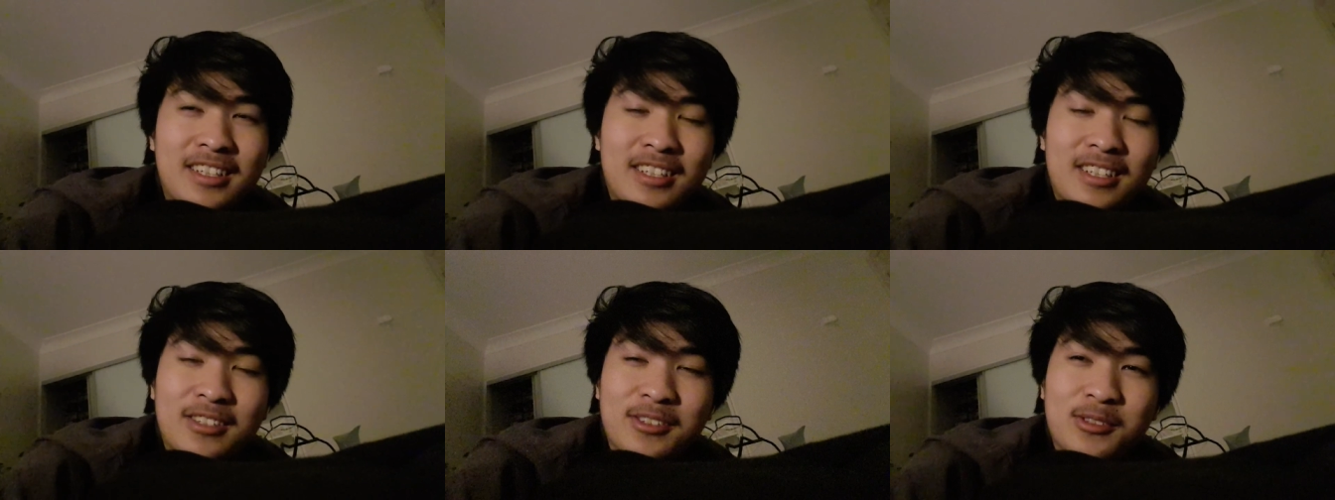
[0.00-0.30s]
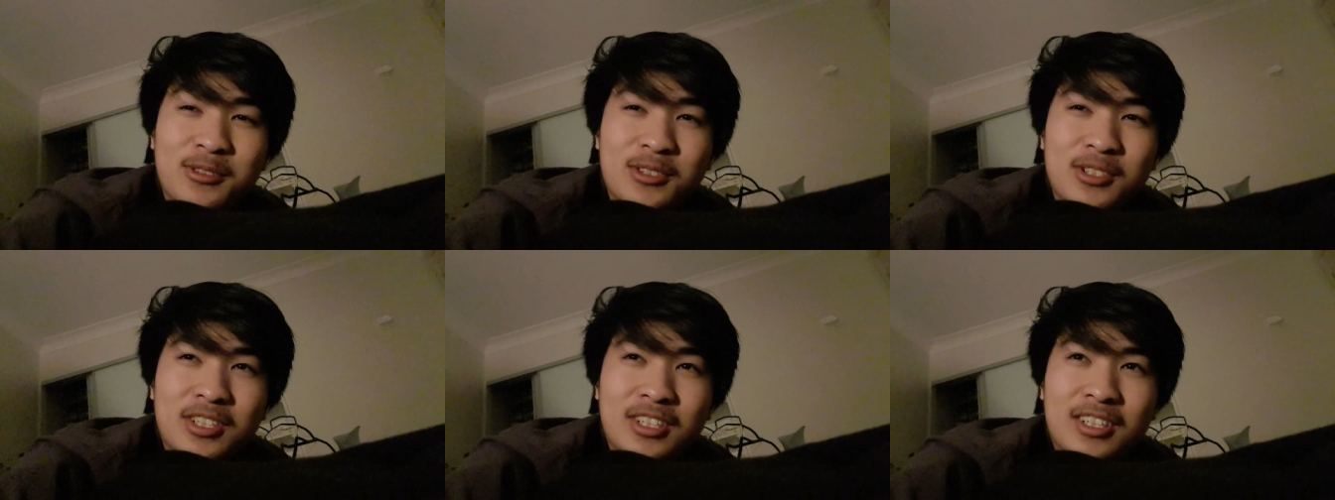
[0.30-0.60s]
It
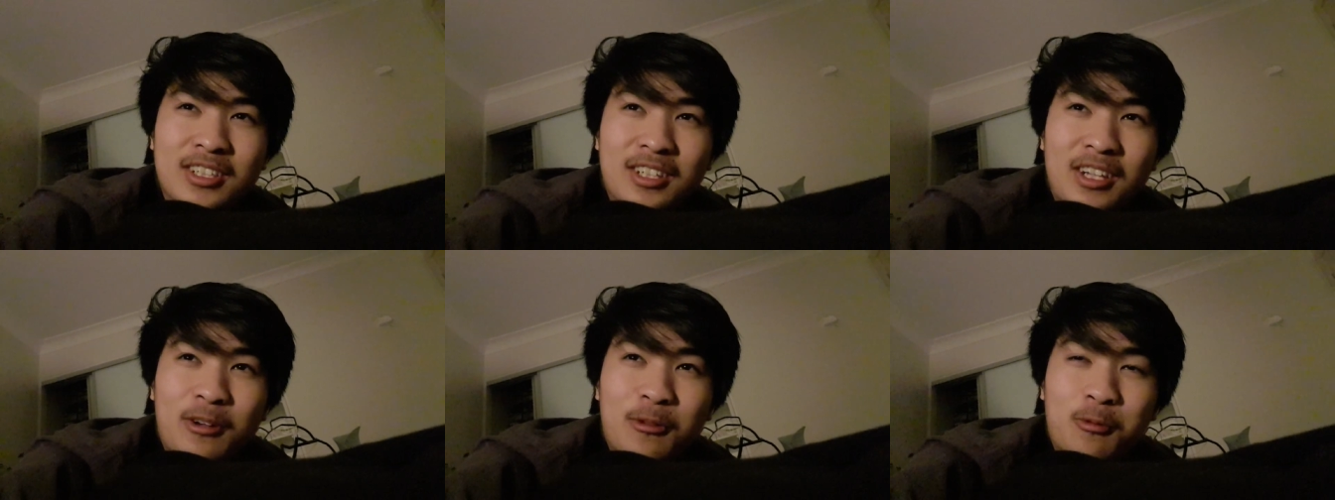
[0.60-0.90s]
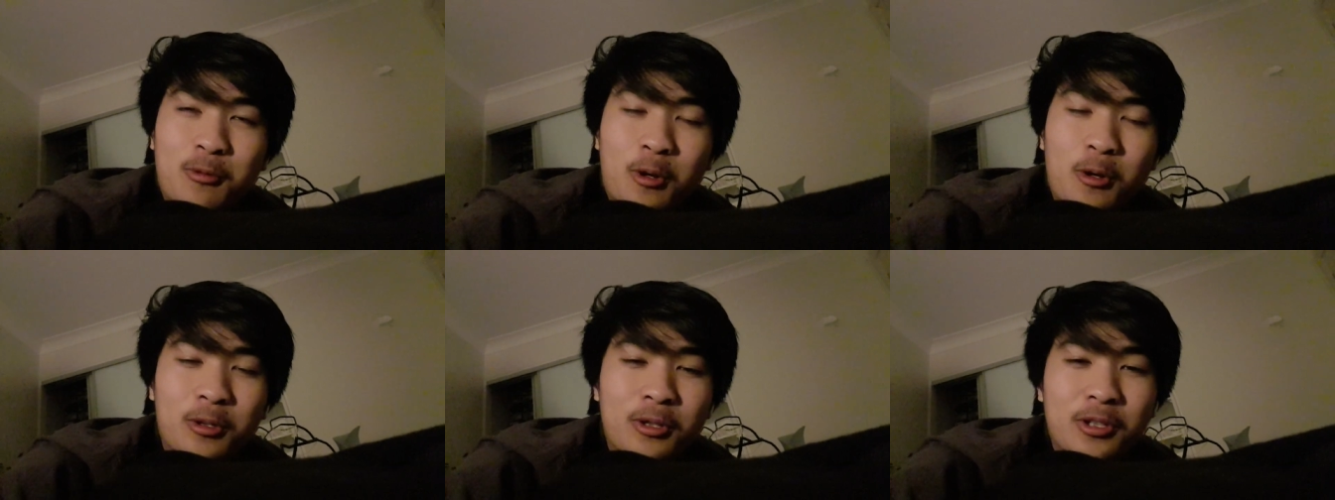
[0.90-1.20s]
was a
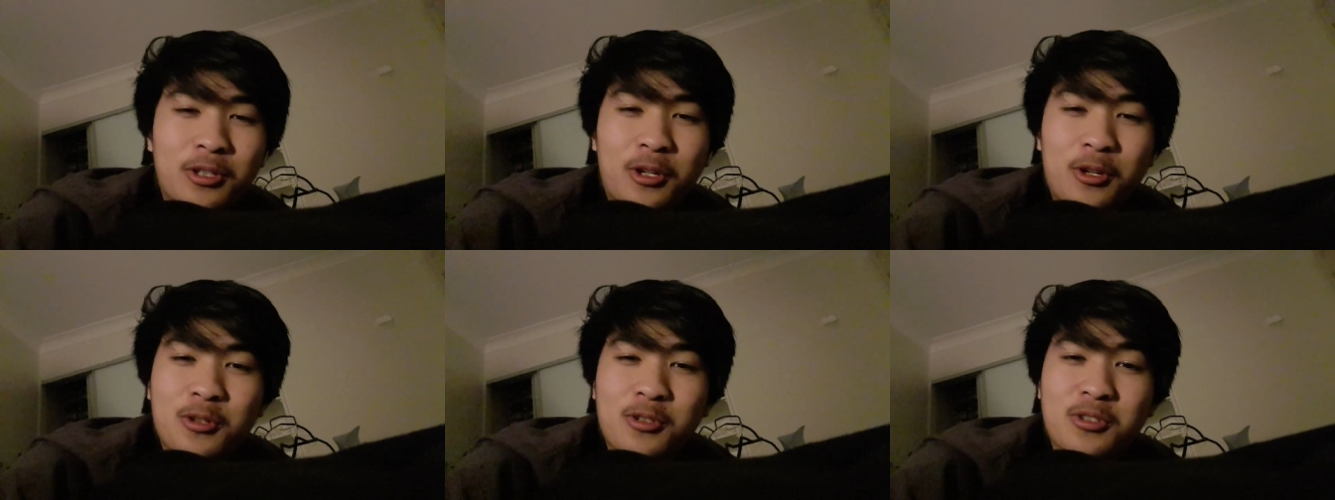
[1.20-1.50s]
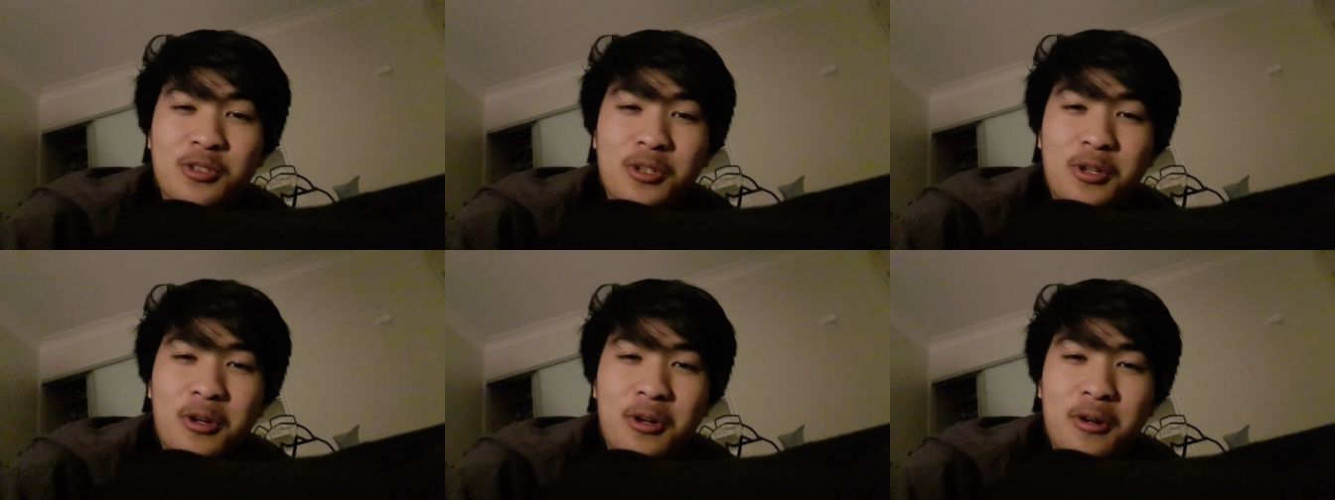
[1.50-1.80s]
roller
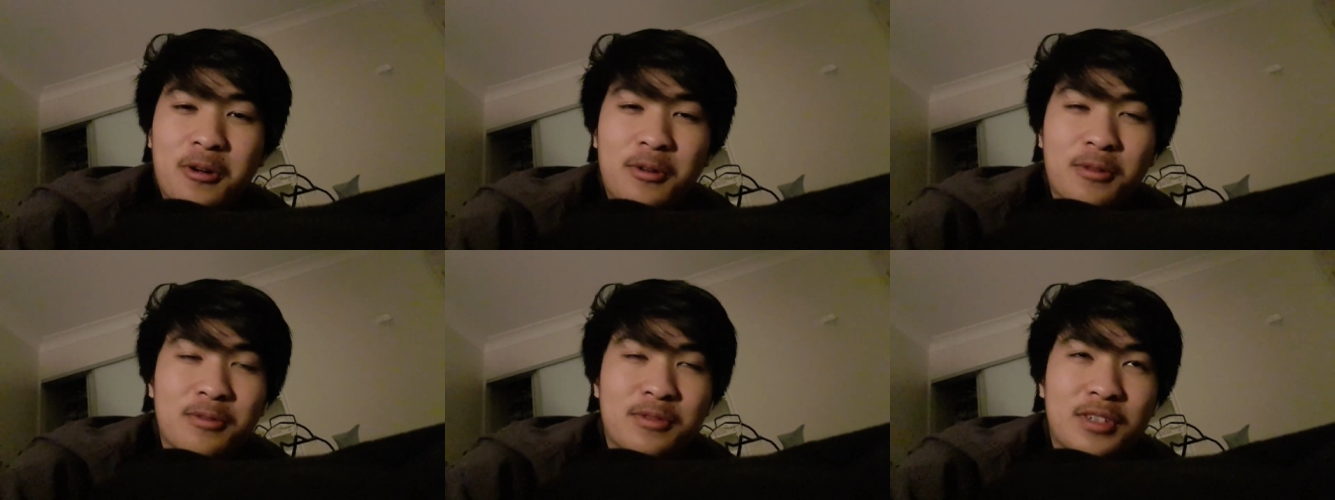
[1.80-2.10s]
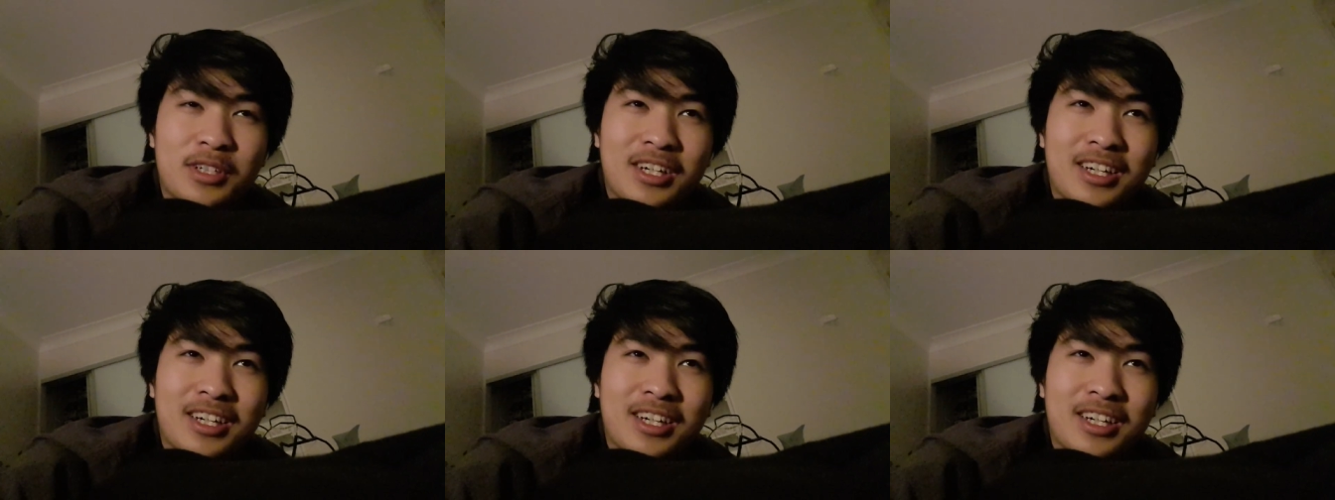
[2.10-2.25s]
coaster of